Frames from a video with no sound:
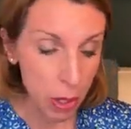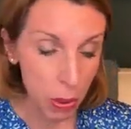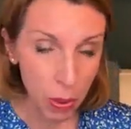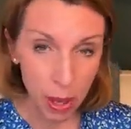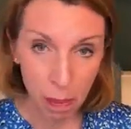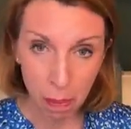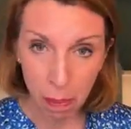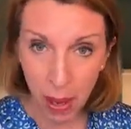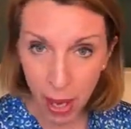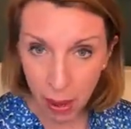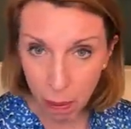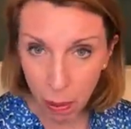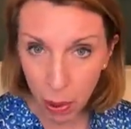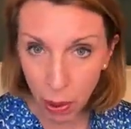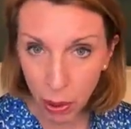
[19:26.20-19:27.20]
between
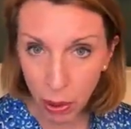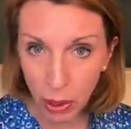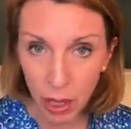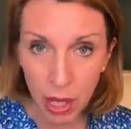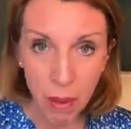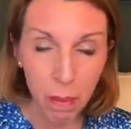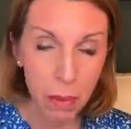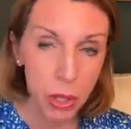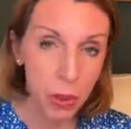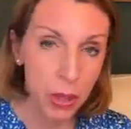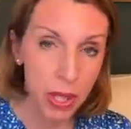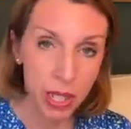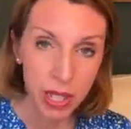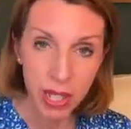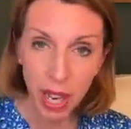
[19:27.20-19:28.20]
people,
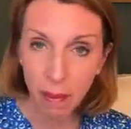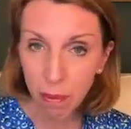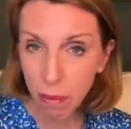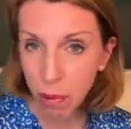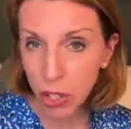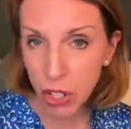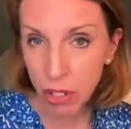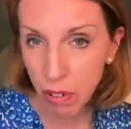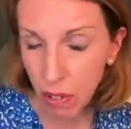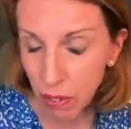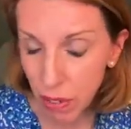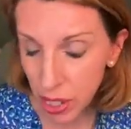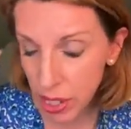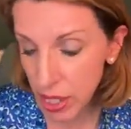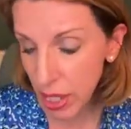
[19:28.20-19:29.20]
between the temperature
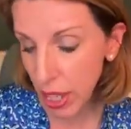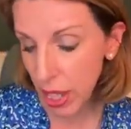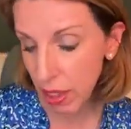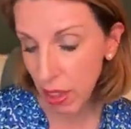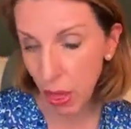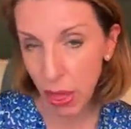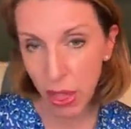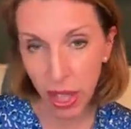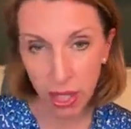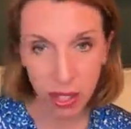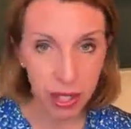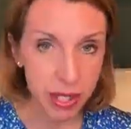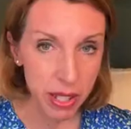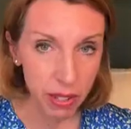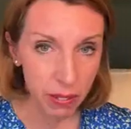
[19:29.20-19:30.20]
of our skin, the
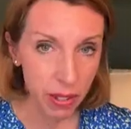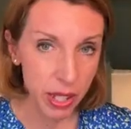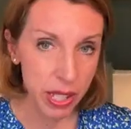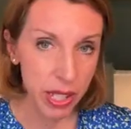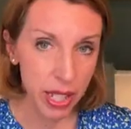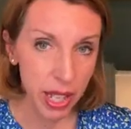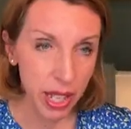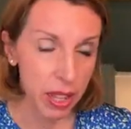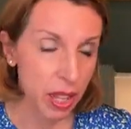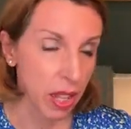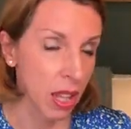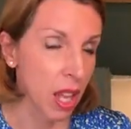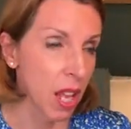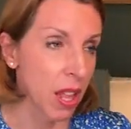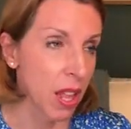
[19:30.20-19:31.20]
thickness of our
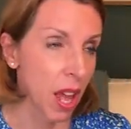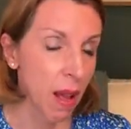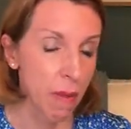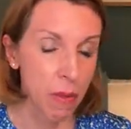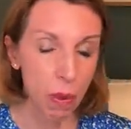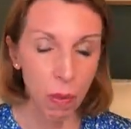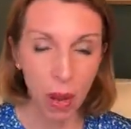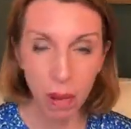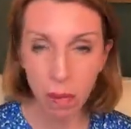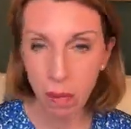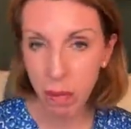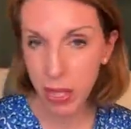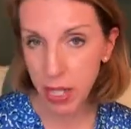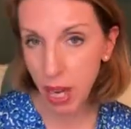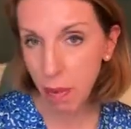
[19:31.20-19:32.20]
skin, the way we
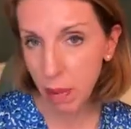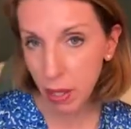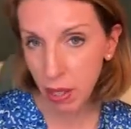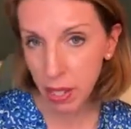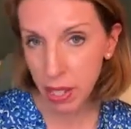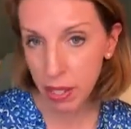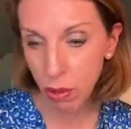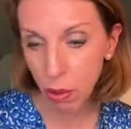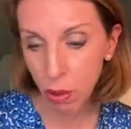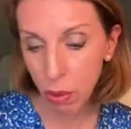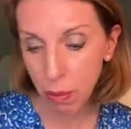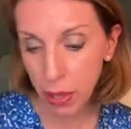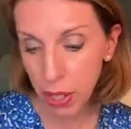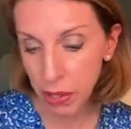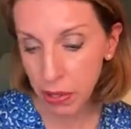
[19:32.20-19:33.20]
metabolize the
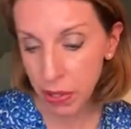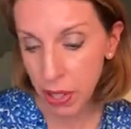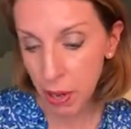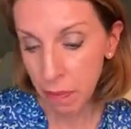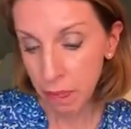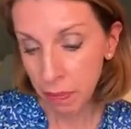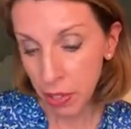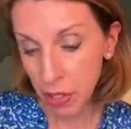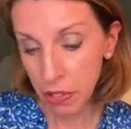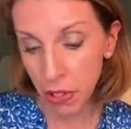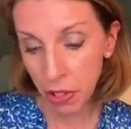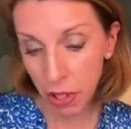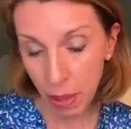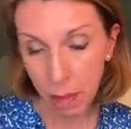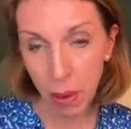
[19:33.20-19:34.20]
hormones.
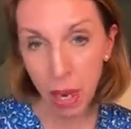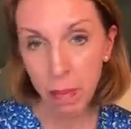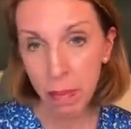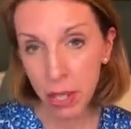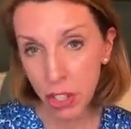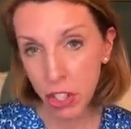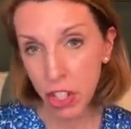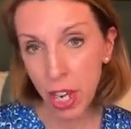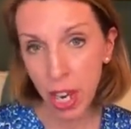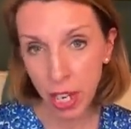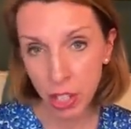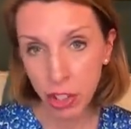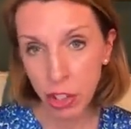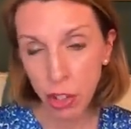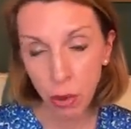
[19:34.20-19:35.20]
So there might be a
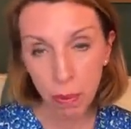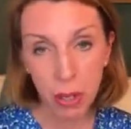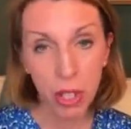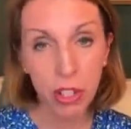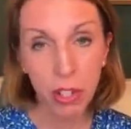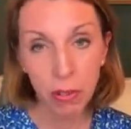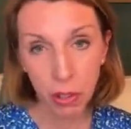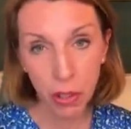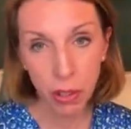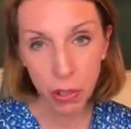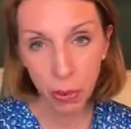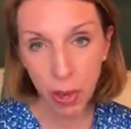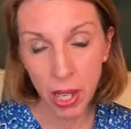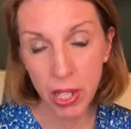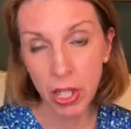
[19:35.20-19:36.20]
change, not because you've got
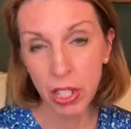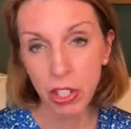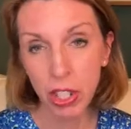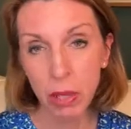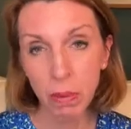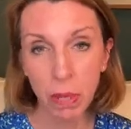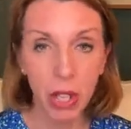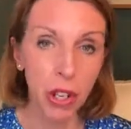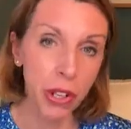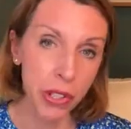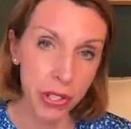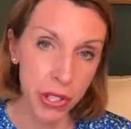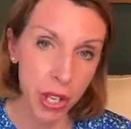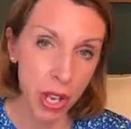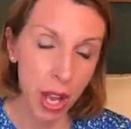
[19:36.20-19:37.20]
sweaty, just
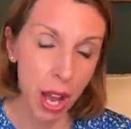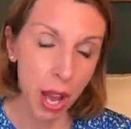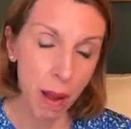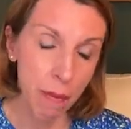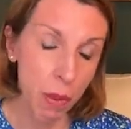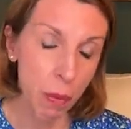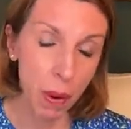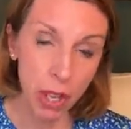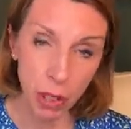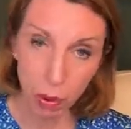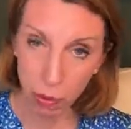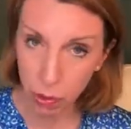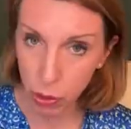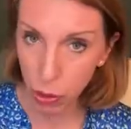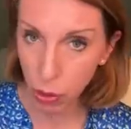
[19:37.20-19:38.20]
because the way
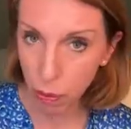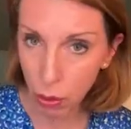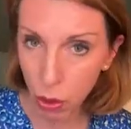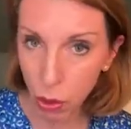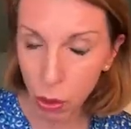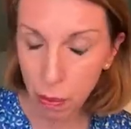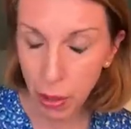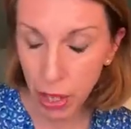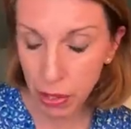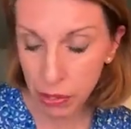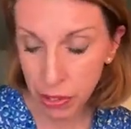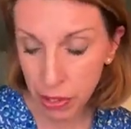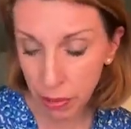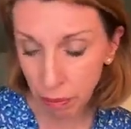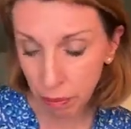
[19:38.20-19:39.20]
you absorb the
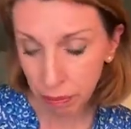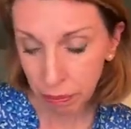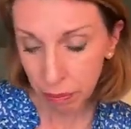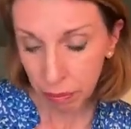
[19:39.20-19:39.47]
hormones.